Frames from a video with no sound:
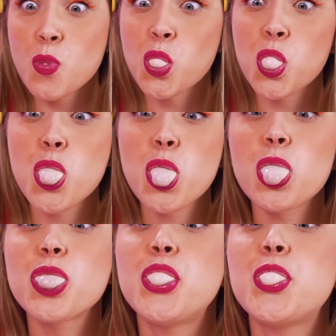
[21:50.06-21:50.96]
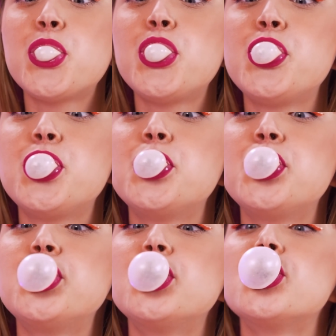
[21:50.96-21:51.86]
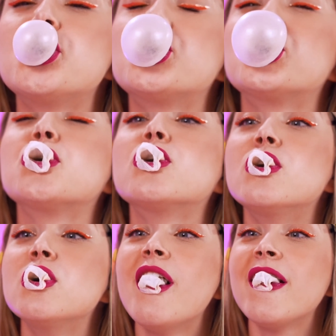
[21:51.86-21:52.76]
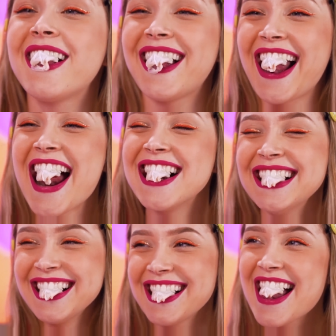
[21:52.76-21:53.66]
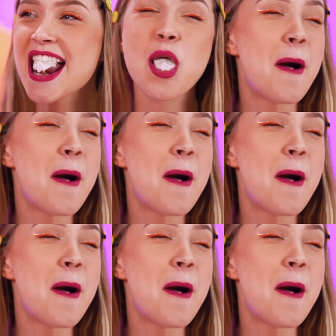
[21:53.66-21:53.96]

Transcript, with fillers: Ready, steady, blow! Nice one!